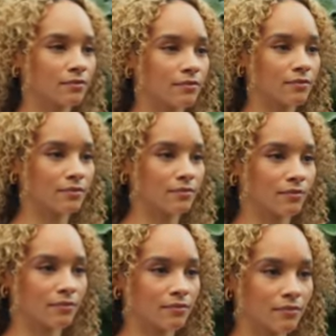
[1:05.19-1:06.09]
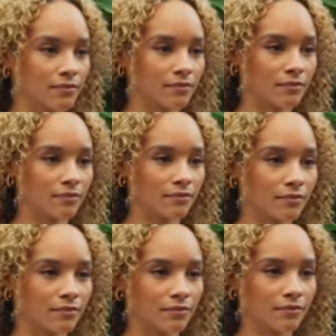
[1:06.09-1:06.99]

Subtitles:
[no speech]